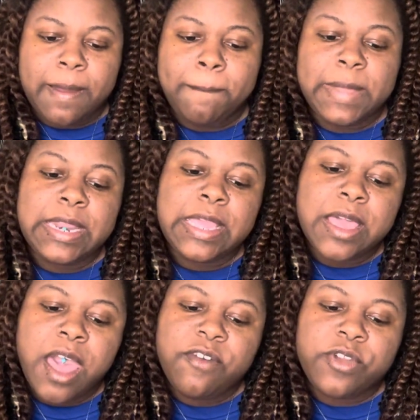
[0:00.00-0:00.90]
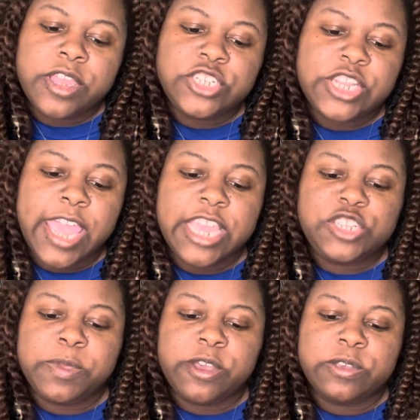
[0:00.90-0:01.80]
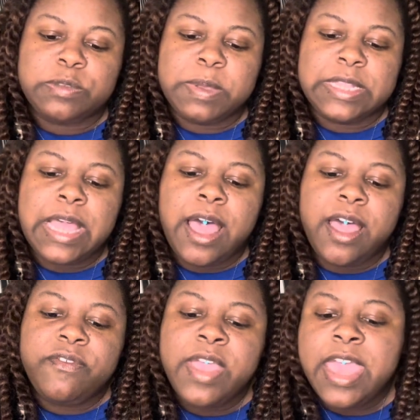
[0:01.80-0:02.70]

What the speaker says: Media coverage, HBO's Big Love,